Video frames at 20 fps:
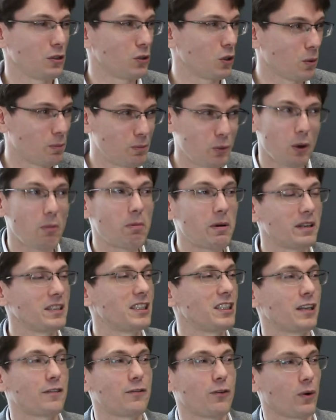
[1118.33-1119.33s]
you know,
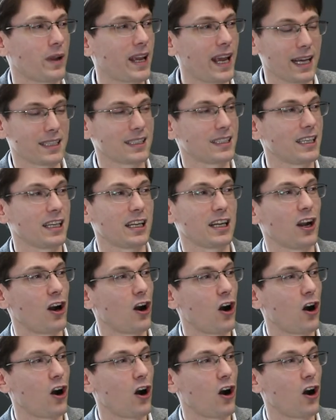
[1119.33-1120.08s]
probabilistic forecasting